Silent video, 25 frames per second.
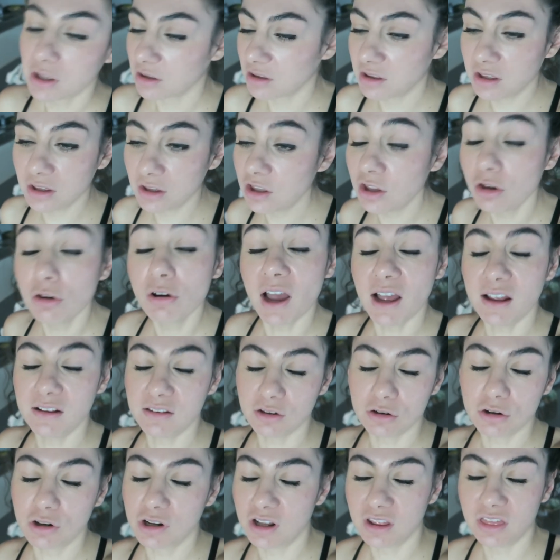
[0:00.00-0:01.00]
you
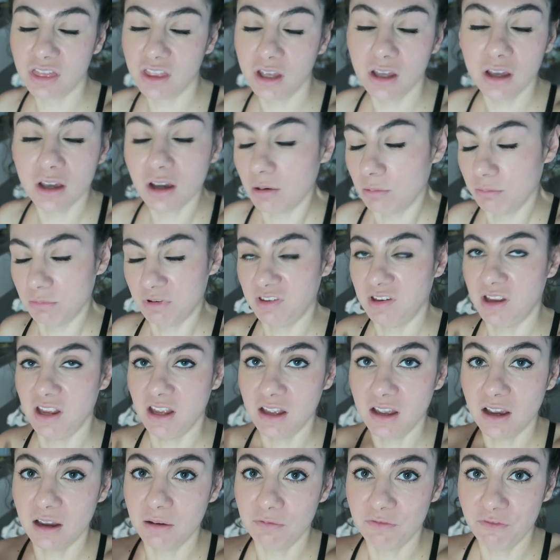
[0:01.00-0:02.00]
guys are gonna think I'm
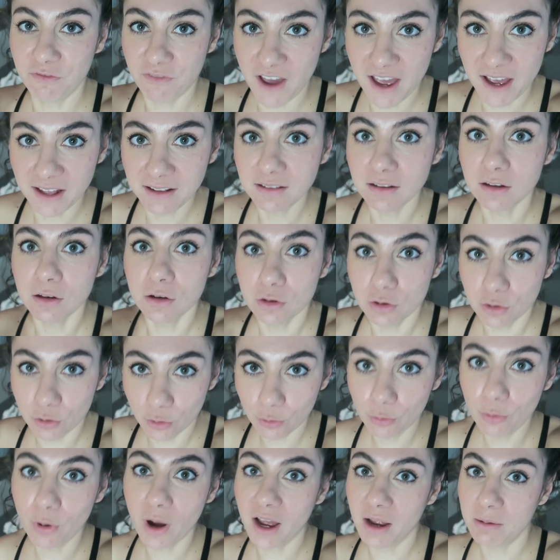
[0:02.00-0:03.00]
saying I'm fat.
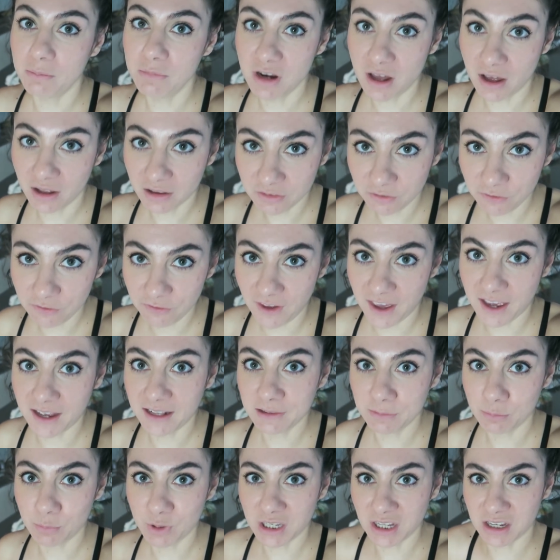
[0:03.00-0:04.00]
No, I'm not
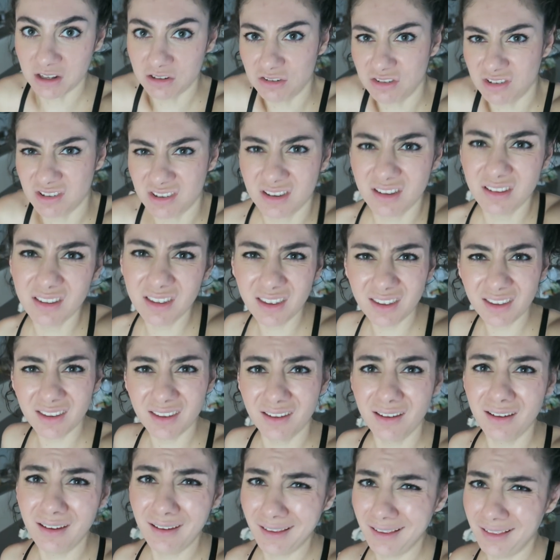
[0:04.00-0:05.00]
fat, but I just,
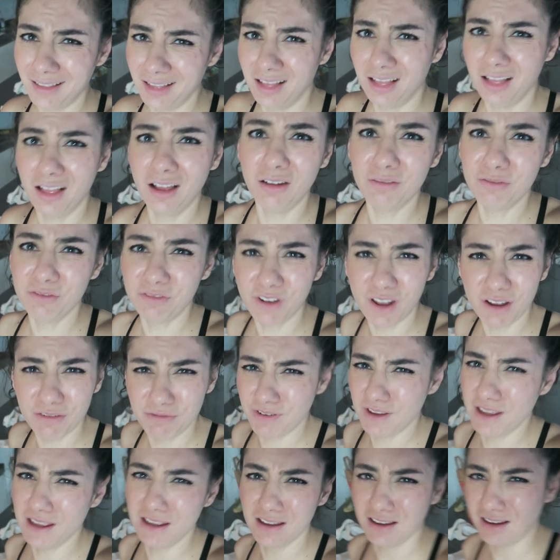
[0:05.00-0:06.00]
I'm
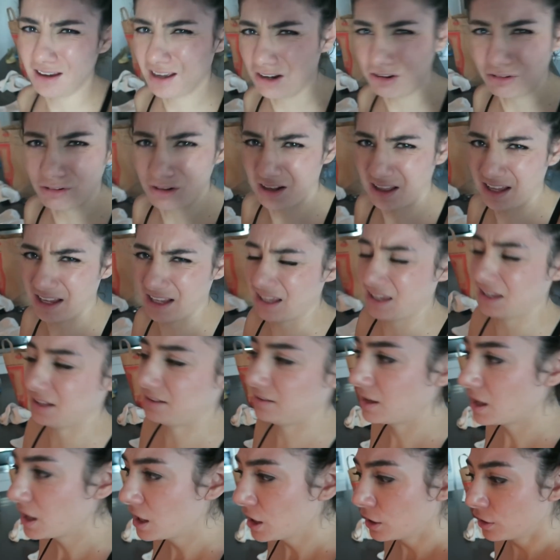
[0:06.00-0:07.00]
fluffy. I don't like
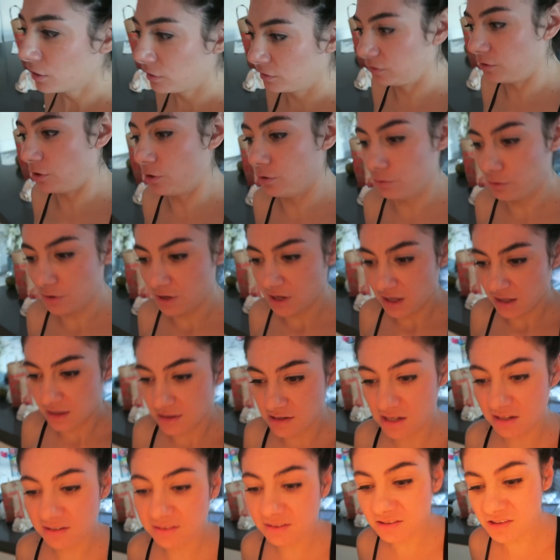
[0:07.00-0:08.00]
it. So
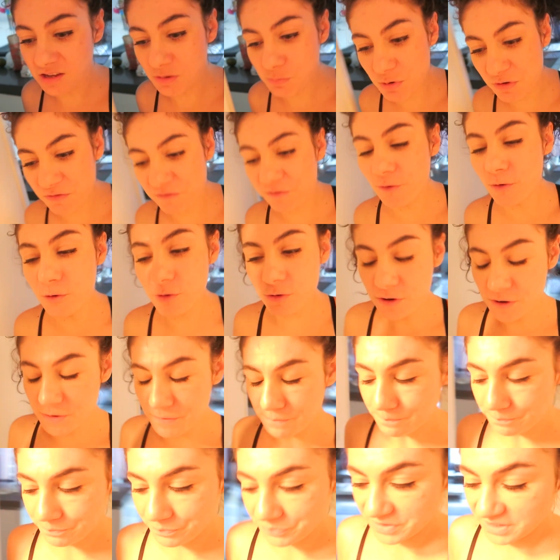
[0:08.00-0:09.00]
this is the
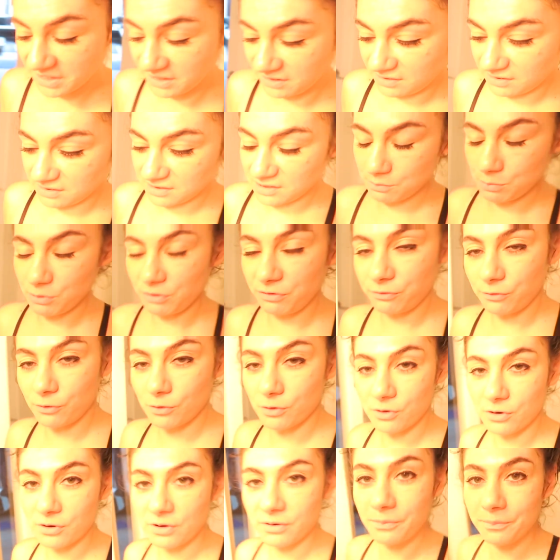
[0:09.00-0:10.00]
before. This is the
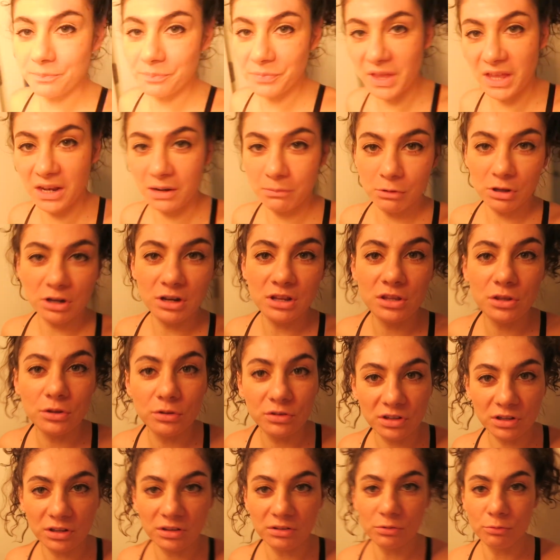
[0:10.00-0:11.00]
before, and I'm gonna
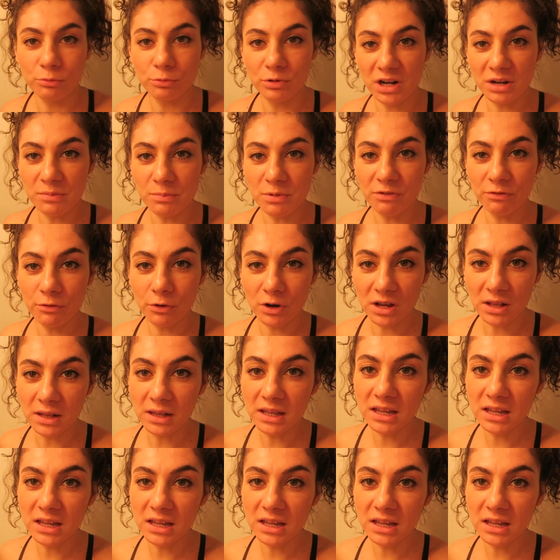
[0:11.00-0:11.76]
use it right before I